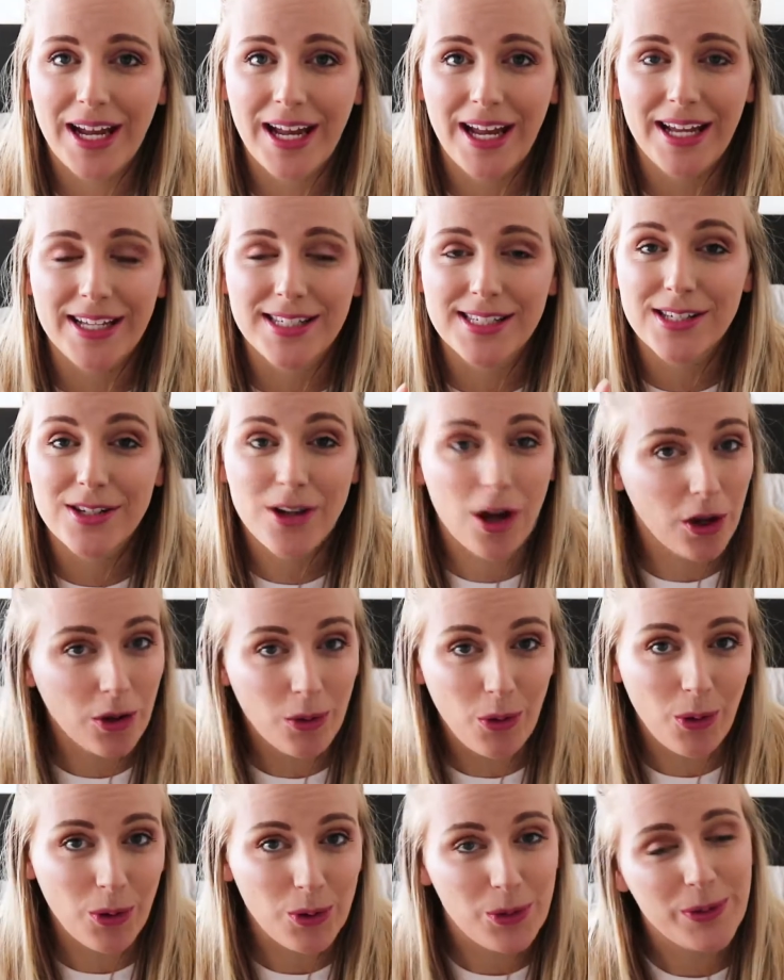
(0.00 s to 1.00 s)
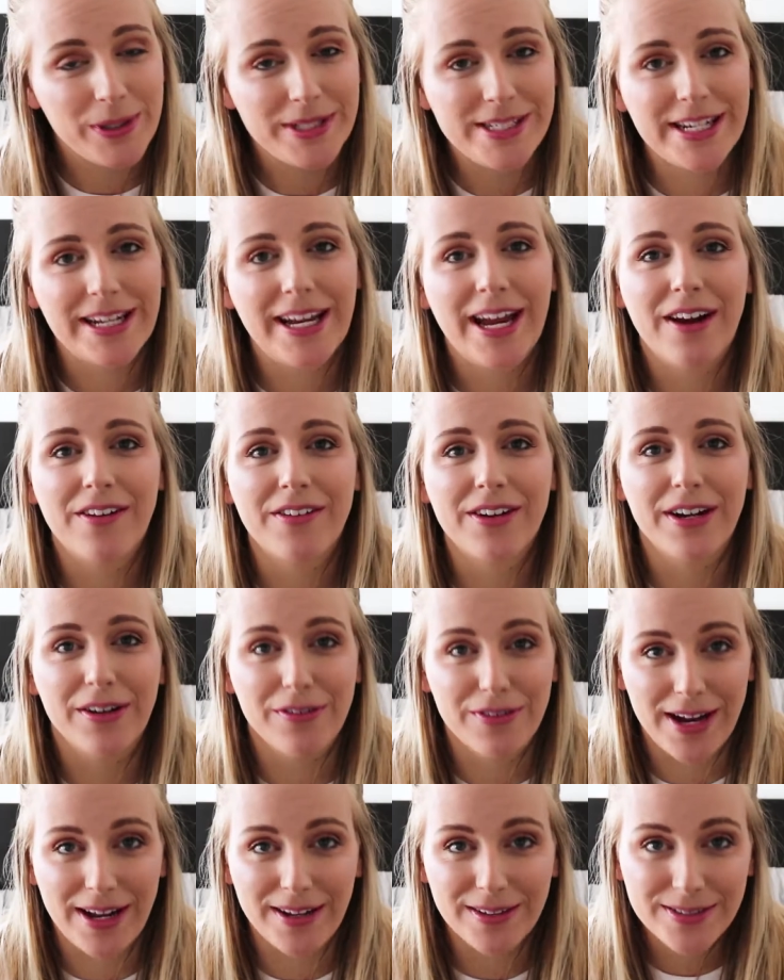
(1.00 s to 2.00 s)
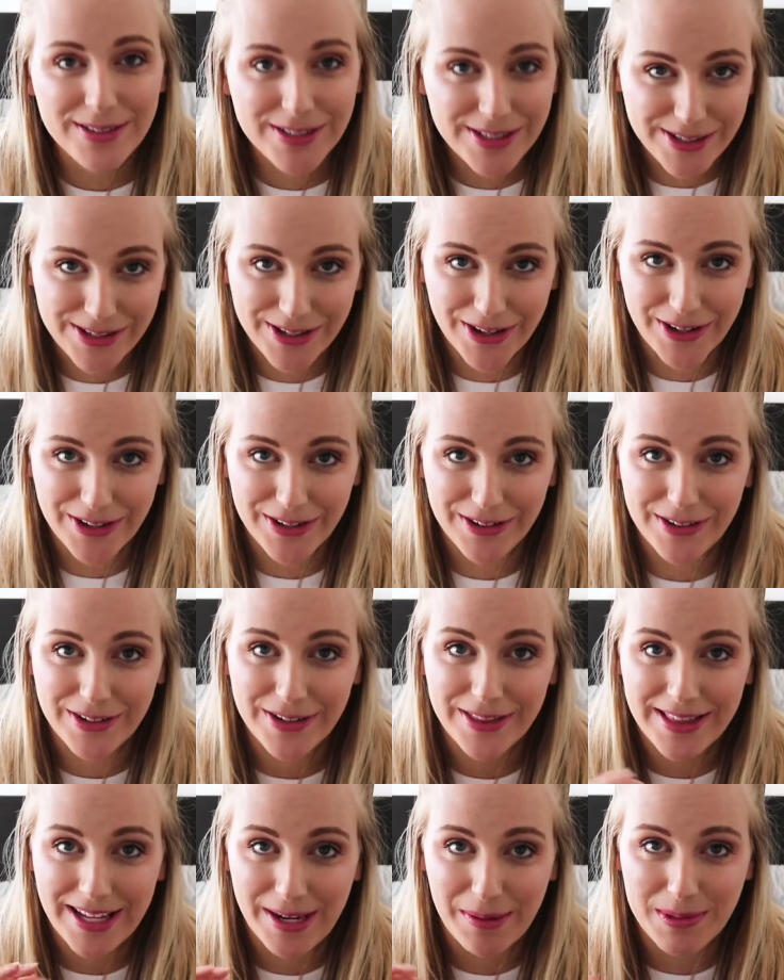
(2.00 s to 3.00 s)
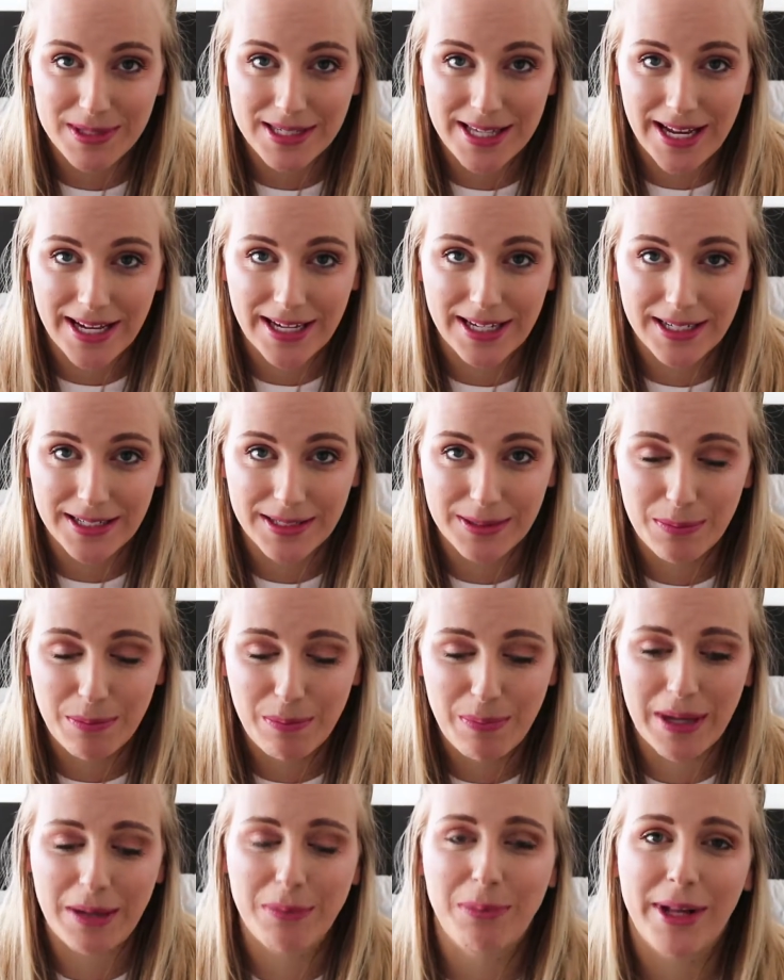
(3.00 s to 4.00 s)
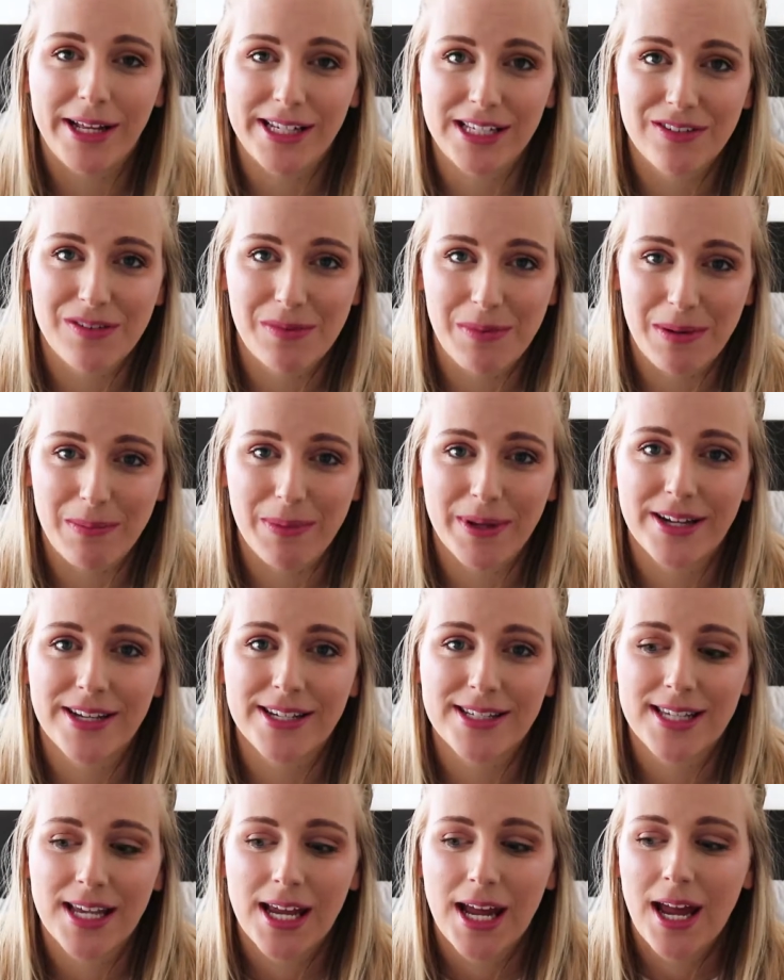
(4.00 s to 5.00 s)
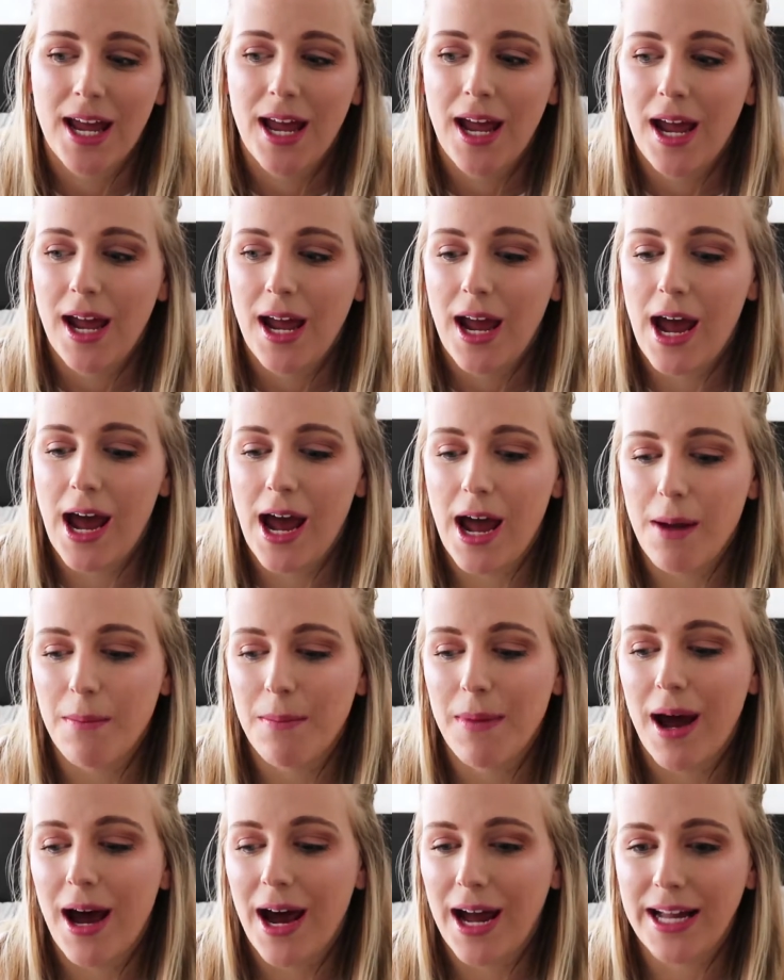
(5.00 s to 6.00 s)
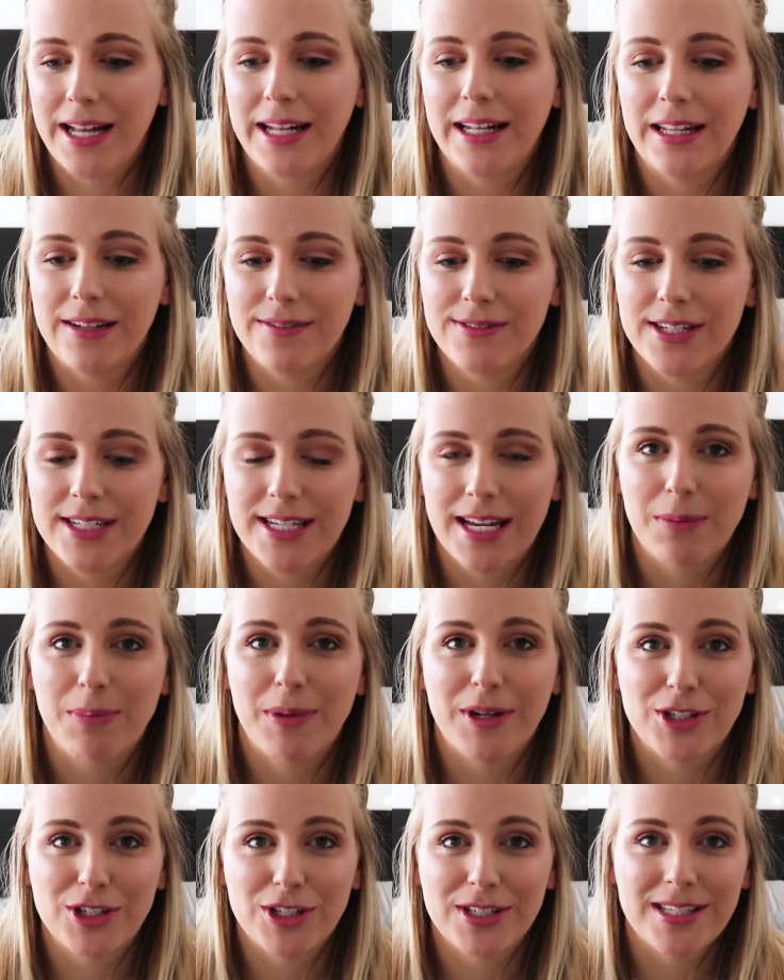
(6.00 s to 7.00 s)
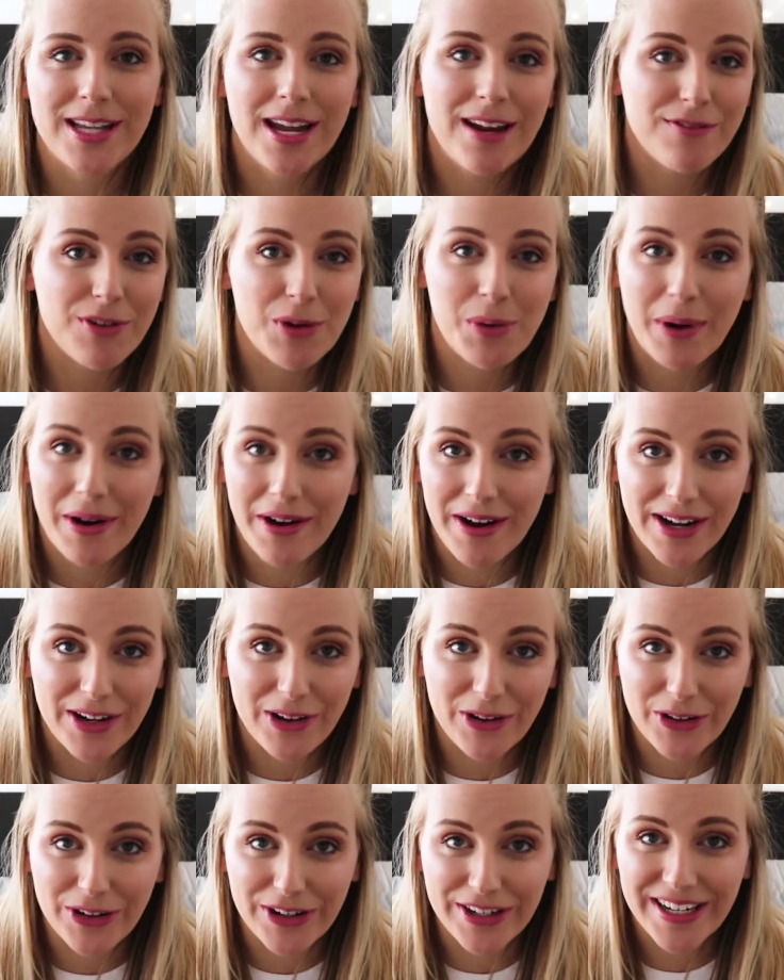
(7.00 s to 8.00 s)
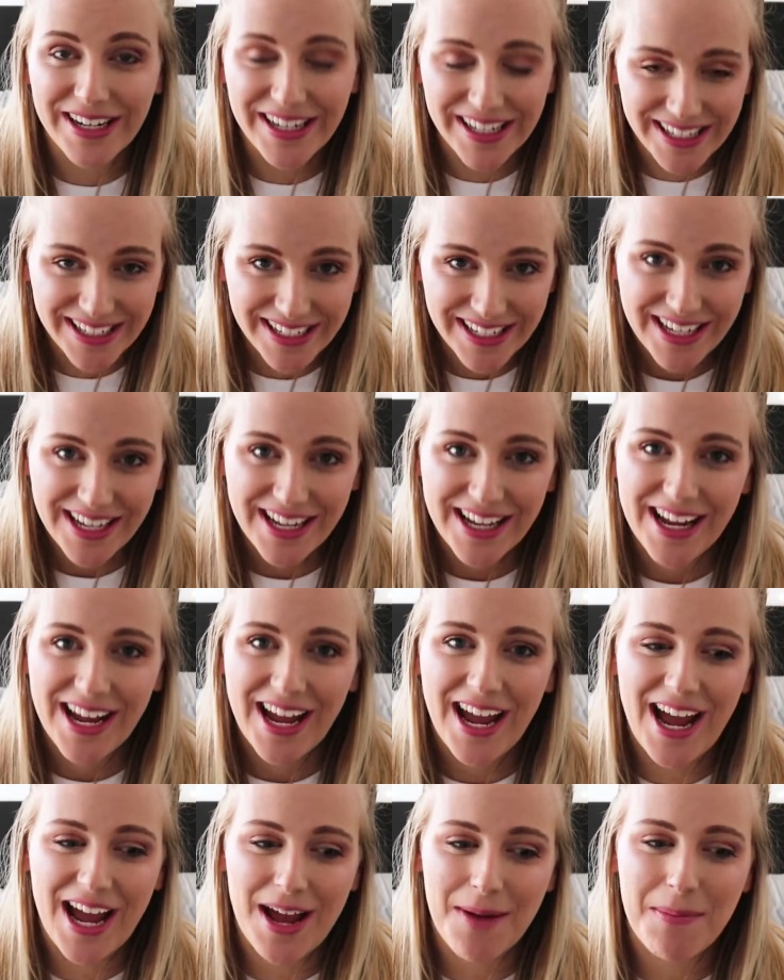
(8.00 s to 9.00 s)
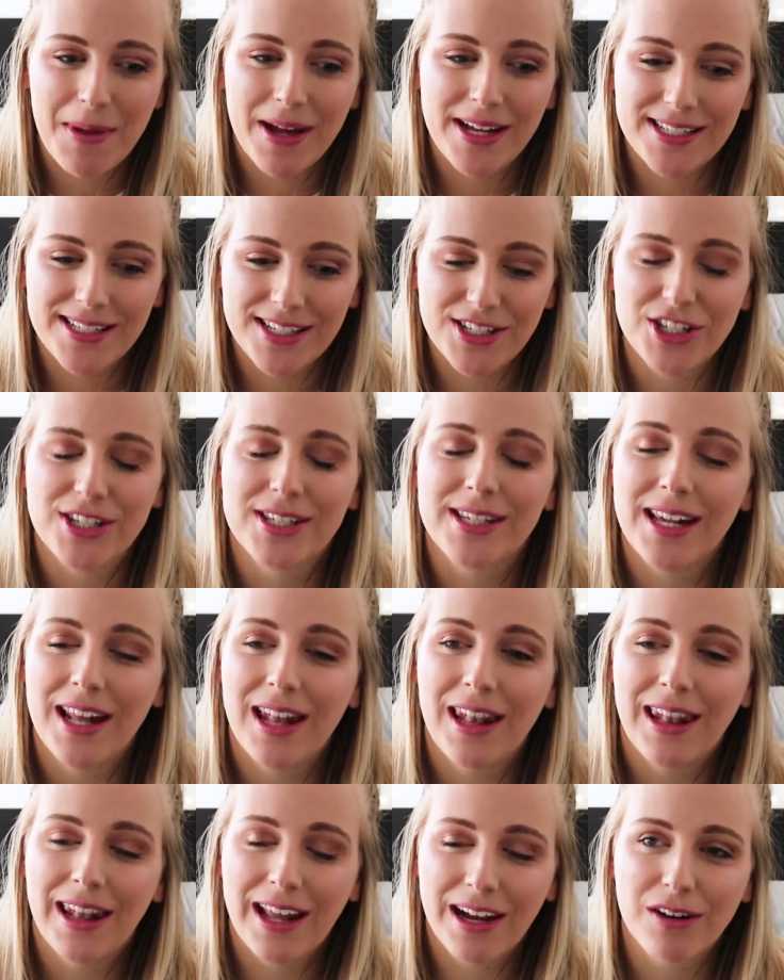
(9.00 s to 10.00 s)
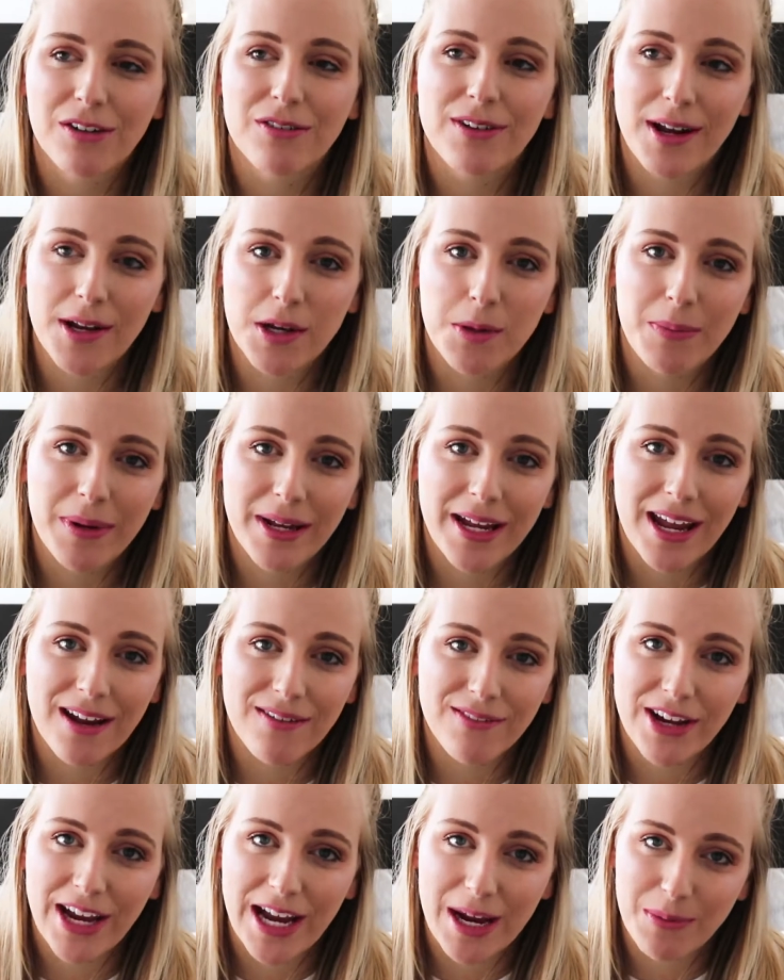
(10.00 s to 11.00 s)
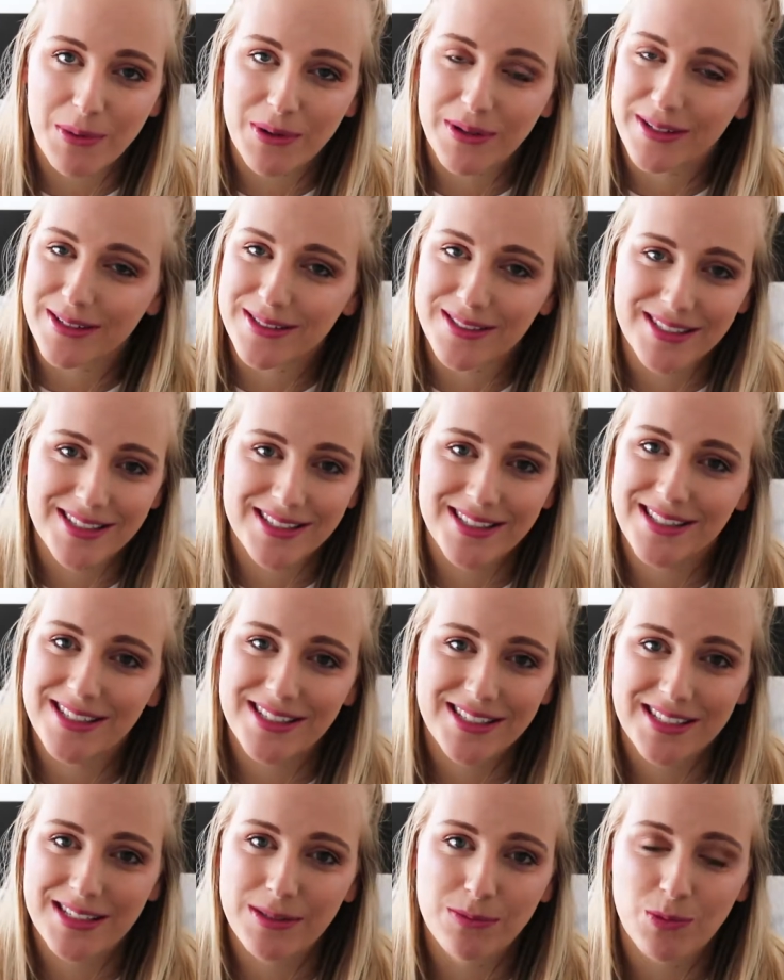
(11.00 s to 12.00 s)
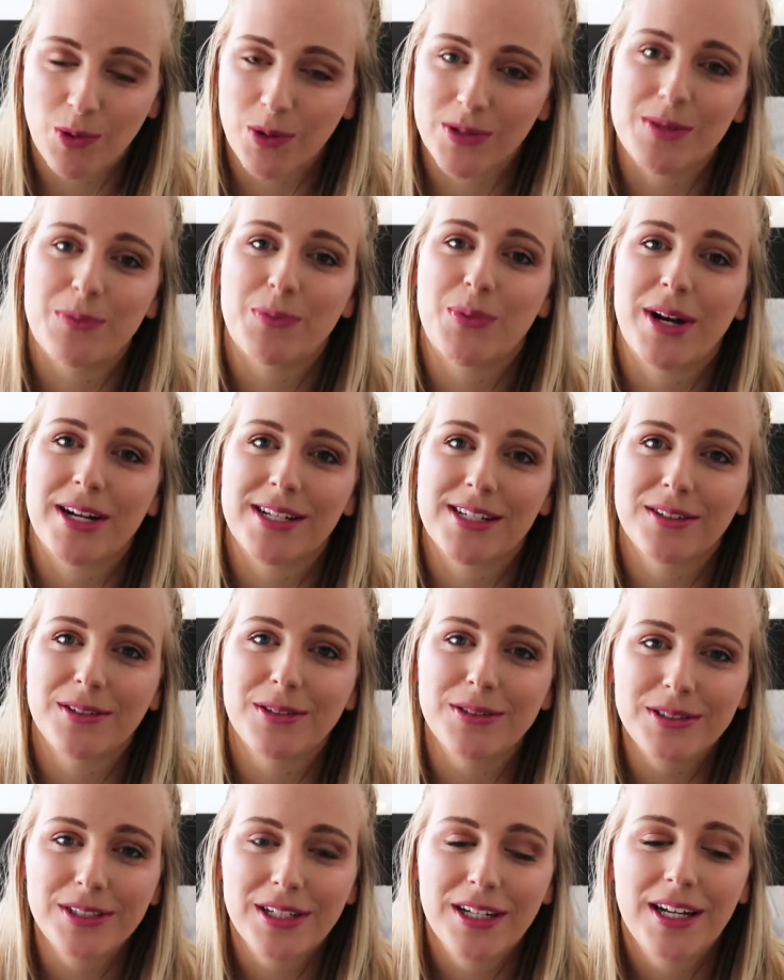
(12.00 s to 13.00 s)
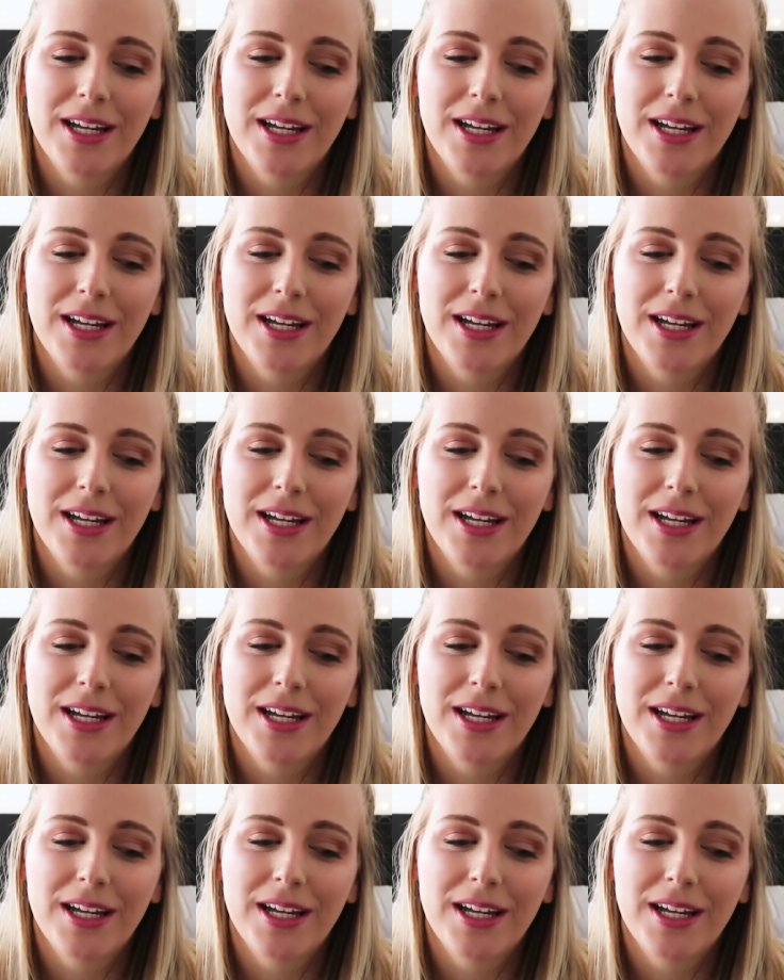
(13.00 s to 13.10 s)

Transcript: It's not awkward to carry around, so that was like a big plus for me because I love to take pictures everywhere I go, and to just lug around a big heavy camera just wasn't practical.